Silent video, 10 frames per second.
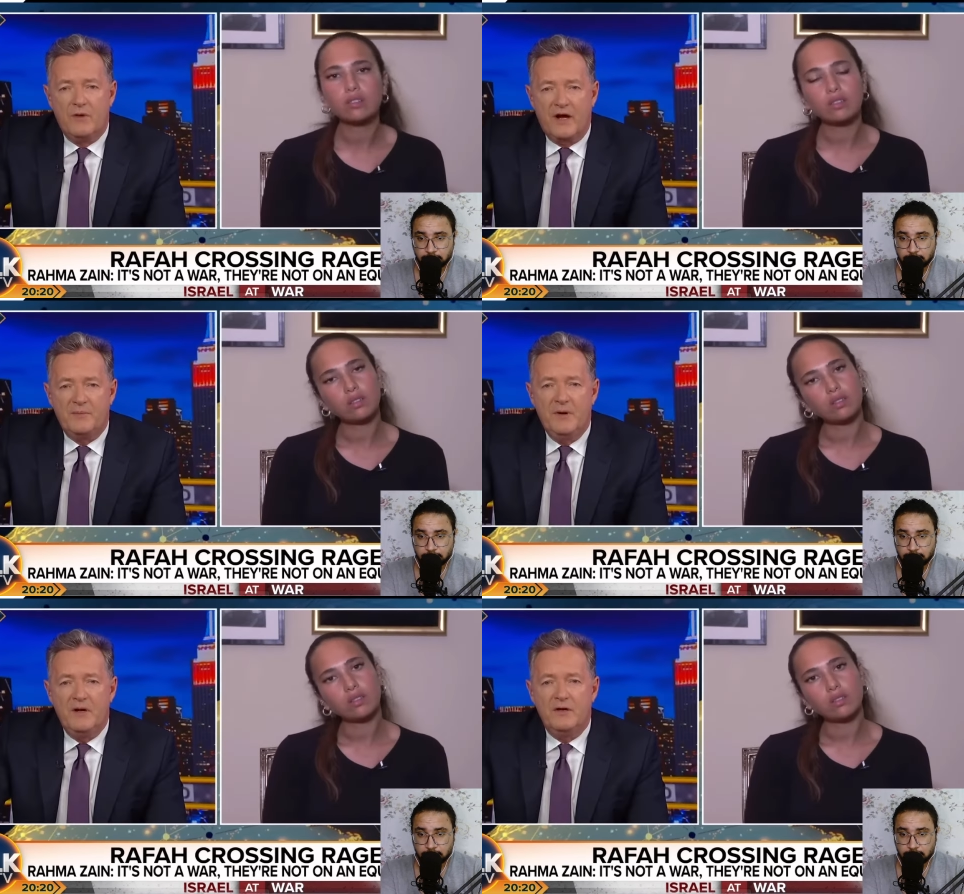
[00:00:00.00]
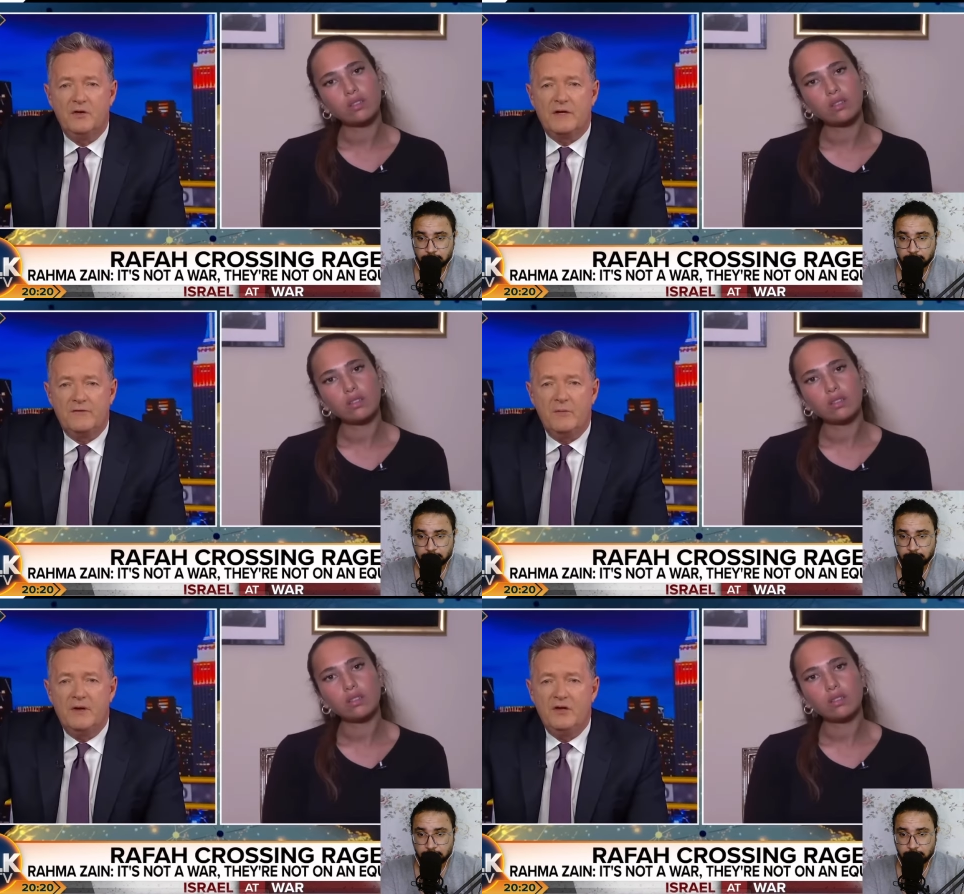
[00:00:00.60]
Speaker 1: Rahma, you're
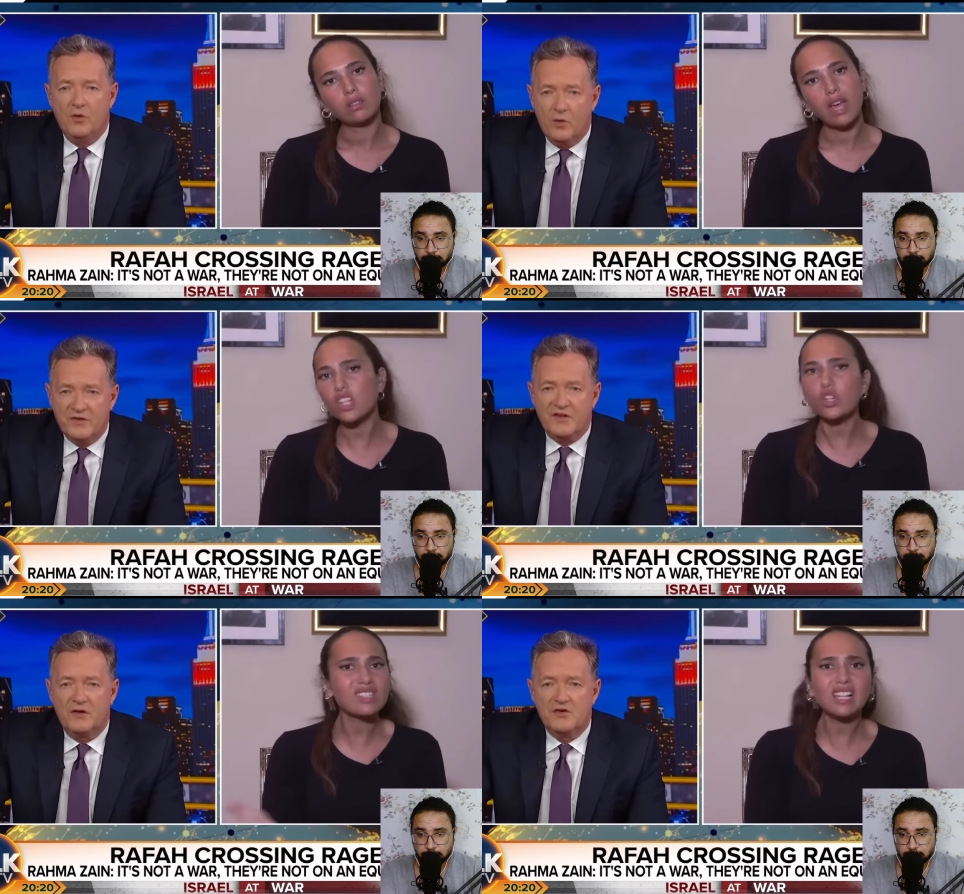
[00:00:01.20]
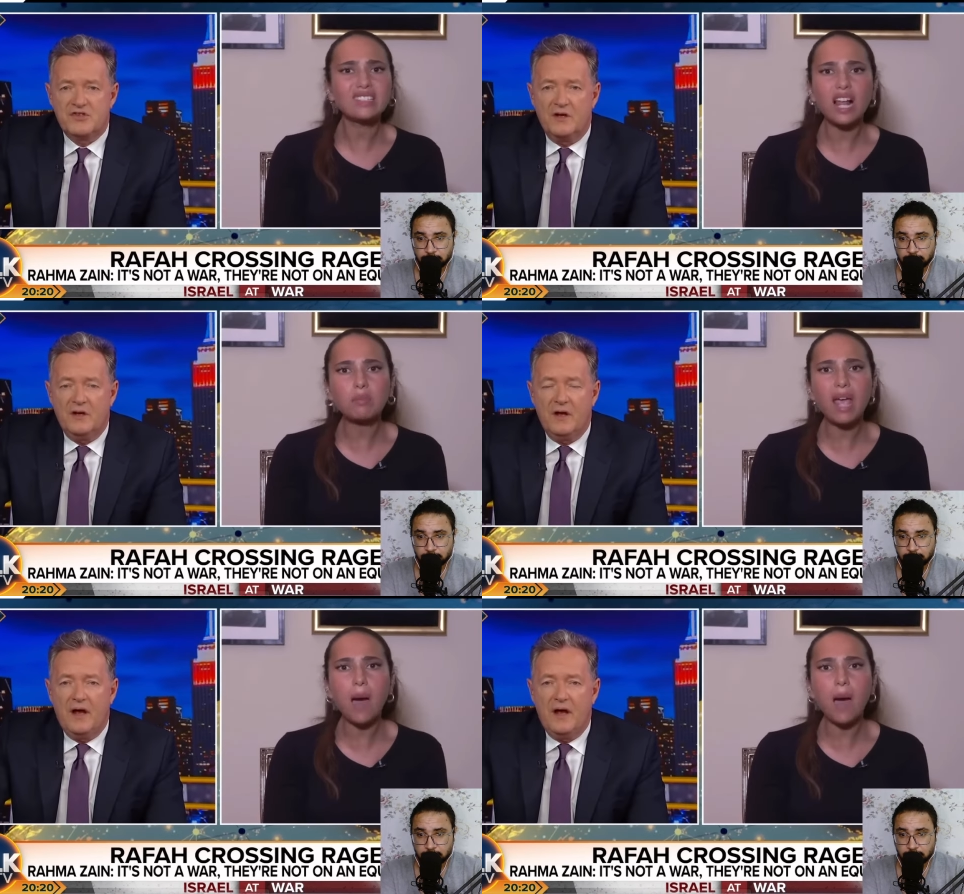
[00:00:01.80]
giving me your and solution. And you're still telling